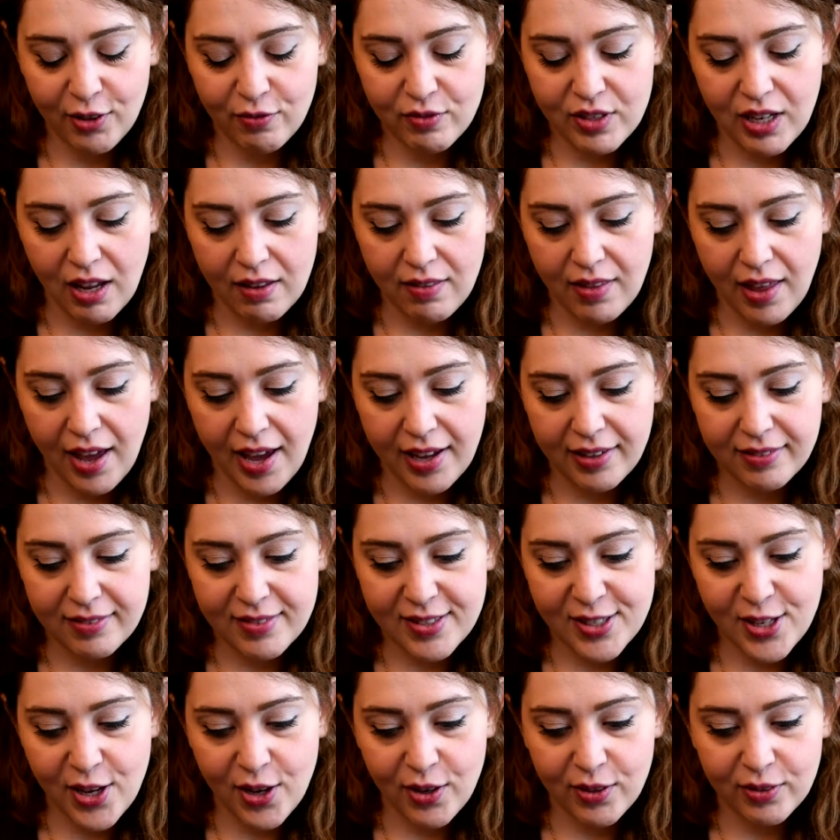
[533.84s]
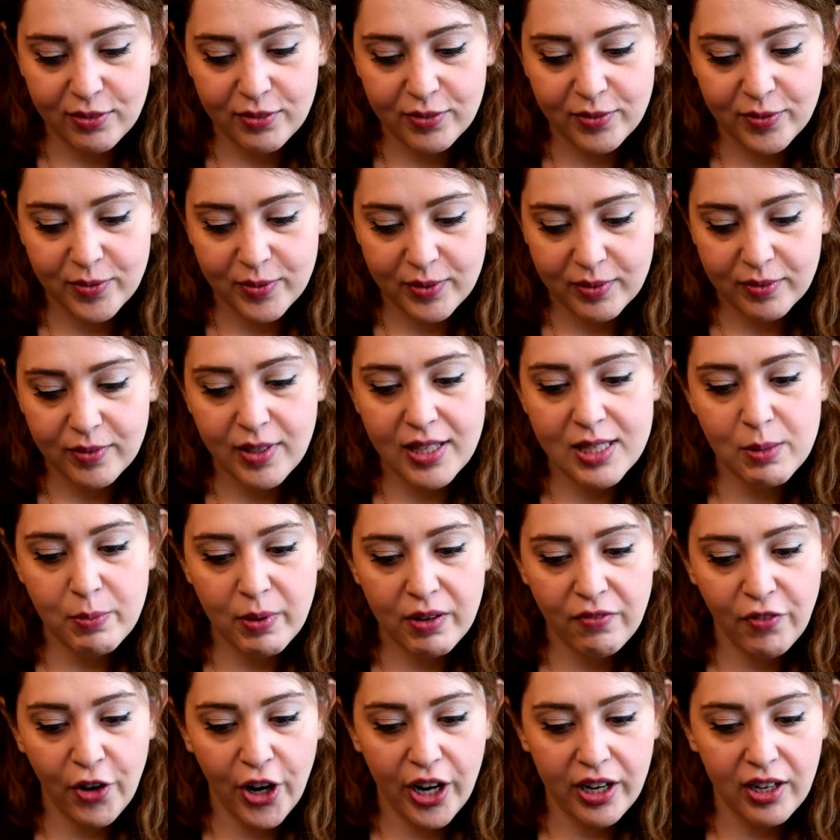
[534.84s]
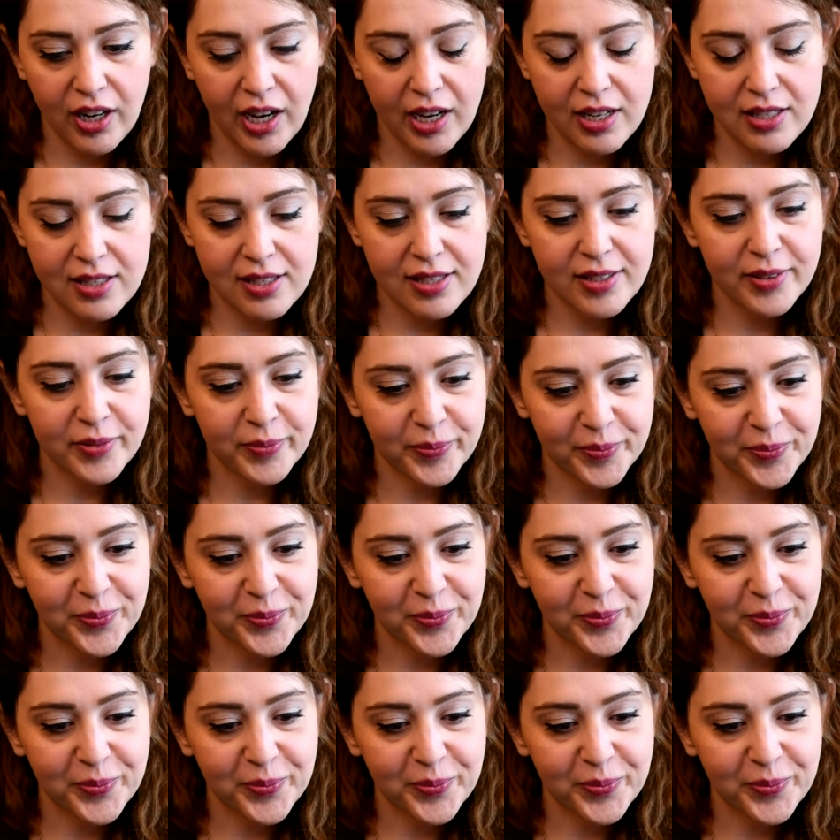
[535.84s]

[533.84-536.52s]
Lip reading: done that. So it's been very nice.